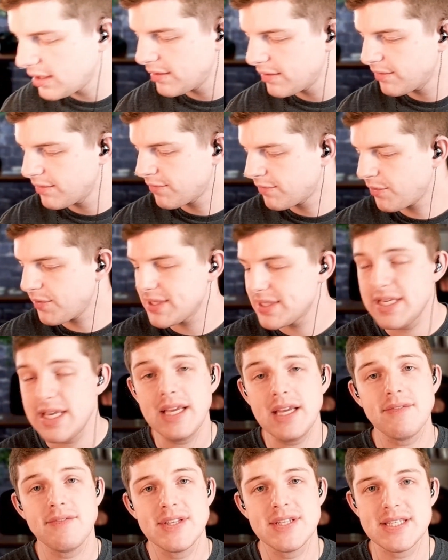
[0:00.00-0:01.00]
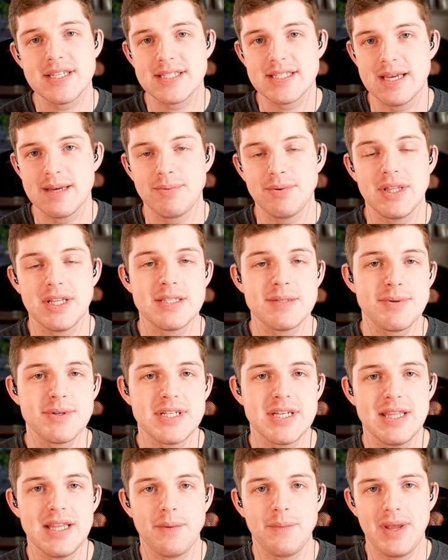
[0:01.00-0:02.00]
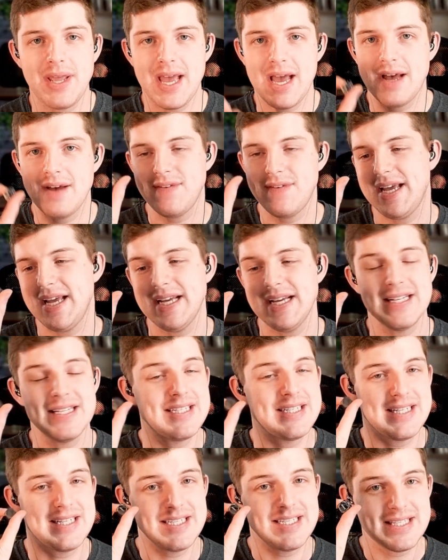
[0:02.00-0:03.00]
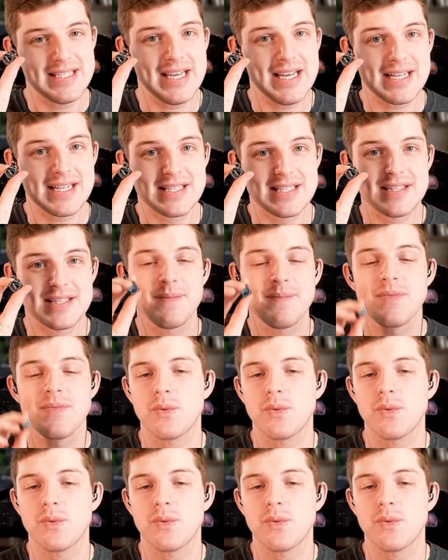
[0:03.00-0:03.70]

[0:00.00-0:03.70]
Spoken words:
For the sake of this example, let's pretend that we have a d6.